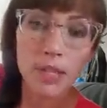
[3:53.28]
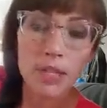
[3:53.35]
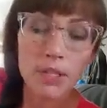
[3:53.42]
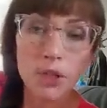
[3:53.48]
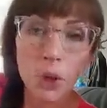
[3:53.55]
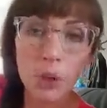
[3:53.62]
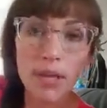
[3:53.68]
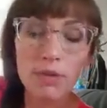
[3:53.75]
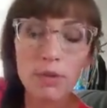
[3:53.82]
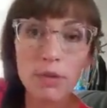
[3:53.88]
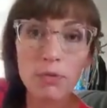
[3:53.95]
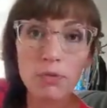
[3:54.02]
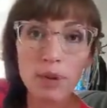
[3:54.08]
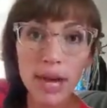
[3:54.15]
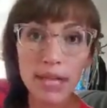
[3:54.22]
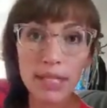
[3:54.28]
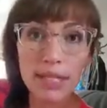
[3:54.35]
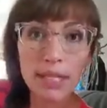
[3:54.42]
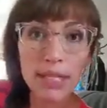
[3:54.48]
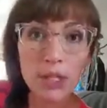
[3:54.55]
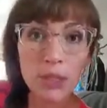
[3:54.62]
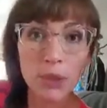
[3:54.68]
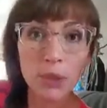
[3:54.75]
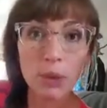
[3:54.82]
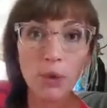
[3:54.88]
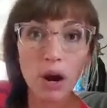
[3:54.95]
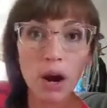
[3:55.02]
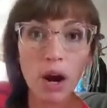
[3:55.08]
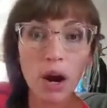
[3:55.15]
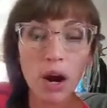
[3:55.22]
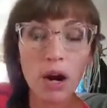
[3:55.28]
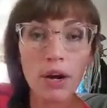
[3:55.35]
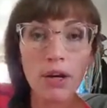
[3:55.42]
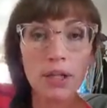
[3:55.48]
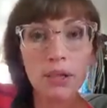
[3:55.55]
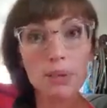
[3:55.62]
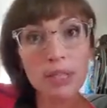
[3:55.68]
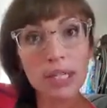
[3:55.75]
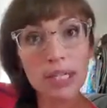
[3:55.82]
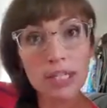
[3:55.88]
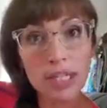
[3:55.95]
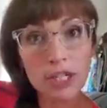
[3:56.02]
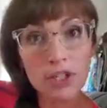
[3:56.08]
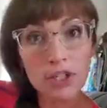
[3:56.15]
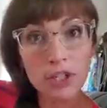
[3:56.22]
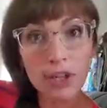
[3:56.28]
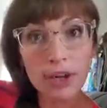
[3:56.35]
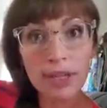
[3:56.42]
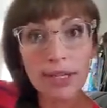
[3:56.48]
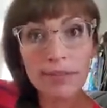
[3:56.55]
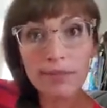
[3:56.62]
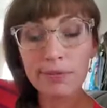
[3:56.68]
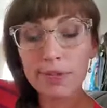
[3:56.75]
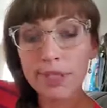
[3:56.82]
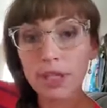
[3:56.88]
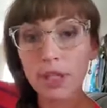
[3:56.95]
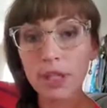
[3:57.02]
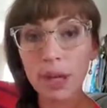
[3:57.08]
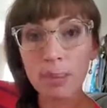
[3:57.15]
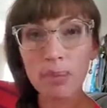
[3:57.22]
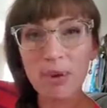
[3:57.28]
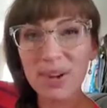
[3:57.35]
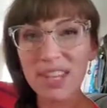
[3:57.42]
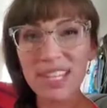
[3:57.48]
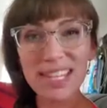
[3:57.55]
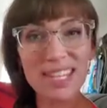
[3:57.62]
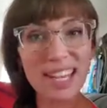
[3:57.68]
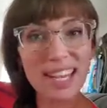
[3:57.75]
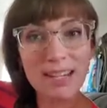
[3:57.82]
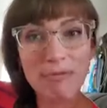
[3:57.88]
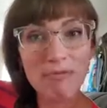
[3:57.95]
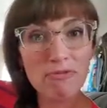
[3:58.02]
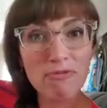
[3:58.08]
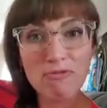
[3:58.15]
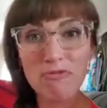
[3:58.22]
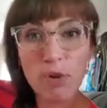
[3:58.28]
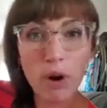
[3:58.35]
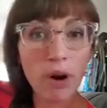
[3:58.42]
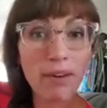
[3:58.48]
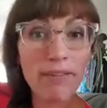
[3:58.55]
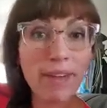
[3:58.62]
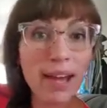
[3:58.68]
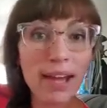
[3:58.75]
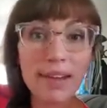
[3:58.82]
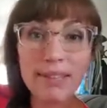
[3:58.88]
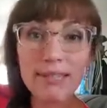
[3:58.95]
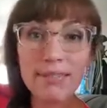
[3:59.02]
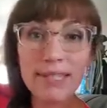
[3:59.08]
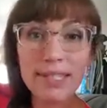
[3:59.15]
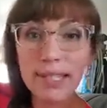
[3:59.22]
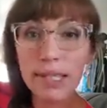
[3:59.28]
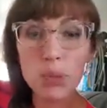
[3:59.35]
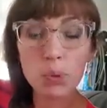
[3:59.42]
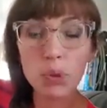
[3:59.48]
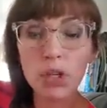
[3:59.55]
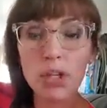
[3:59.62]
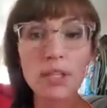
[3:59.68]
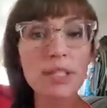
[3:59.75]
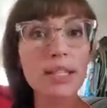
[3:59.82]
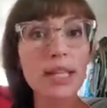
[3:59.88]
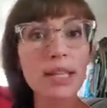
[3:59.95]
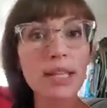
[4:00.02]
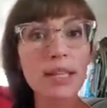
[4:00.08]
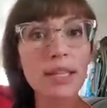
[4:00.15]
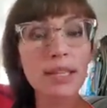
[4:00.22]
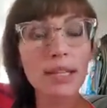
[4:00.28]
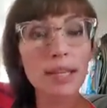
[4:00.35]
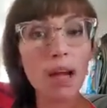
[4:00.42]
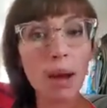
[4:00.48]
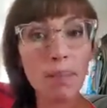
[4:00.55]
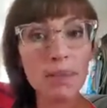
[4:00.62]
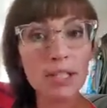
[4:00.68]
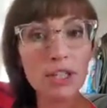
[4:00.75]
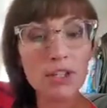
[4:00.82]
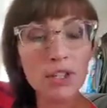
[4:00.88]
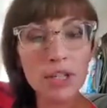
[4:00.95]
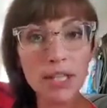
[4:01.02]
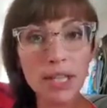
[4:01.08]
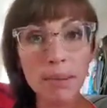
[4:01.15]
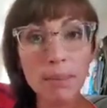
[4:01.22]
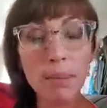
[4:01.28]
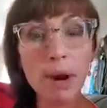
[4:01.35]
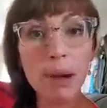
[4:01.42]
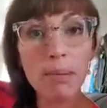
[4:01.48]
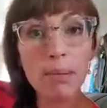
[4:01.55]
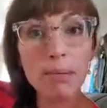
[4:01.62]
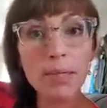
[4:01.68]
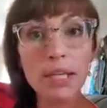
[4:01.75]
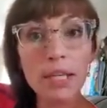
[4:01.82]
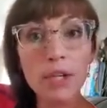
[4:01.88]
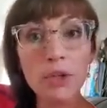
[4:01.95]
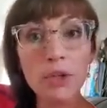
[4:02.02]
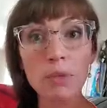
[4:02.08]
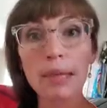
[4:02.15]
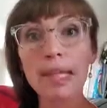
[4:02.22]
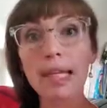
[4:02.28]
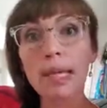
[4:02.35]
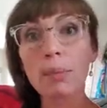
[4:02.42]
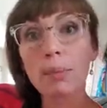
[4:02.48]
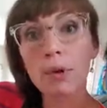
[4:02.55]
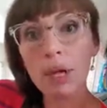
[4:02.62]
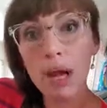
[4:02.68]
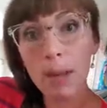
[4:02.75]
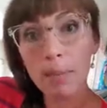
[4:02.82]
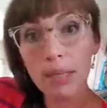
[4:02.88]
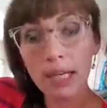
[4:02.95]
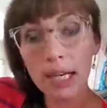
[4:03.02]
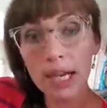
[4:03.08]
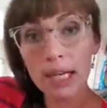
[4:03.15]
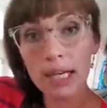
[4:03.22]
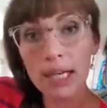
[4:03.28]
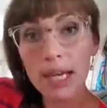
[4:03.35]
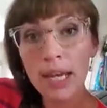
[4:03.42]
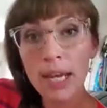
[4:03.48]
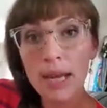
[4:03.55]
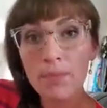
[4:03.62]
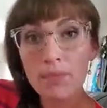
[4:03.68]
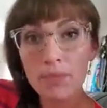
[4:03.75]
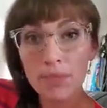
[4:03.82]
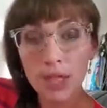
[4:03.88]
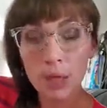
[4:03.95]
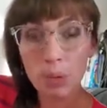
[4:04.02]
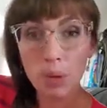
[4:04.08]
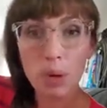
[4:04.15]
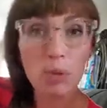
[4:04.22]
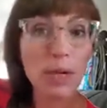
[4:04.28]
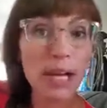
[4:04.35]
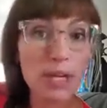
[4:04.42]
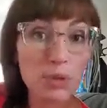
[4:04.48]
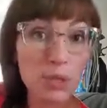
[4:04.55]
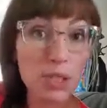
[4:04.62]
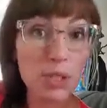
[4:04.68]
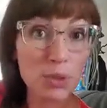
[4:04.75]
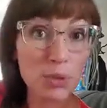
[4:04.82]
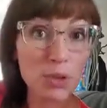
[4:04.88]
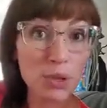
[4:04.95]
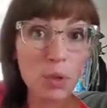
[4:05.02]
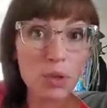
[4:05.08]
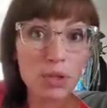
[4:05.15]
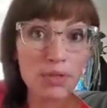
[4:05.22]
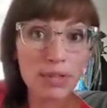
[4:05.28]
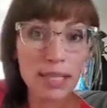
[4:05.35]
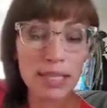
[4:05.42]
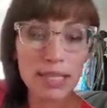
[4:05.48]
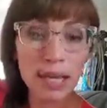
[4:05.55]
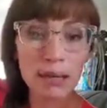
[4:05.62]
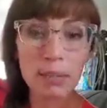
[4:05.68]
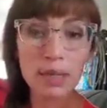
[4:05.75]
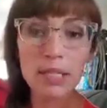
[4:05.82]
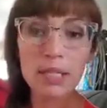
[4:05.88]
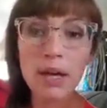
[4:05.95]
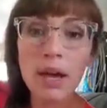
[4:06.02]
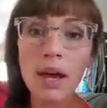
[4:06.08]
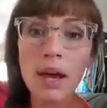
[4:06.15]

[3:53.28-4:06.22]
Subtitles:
So if you find that you are using a dictionary to look up more than, say, 4 or 5, 6 words in the composition, then probably making it more complicated than what would actually suit the goal of the assignment.